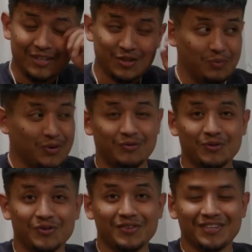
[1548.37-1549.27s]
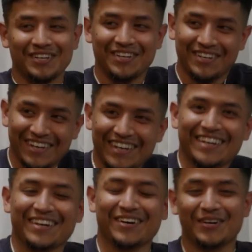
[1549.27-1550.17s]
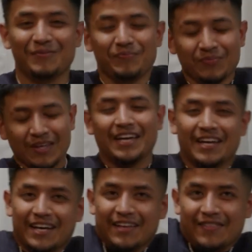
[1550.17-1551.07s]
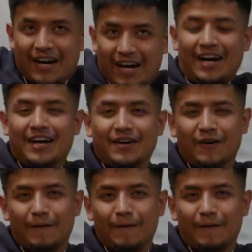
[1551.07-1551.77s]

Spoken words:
So beautiful. um, nah, I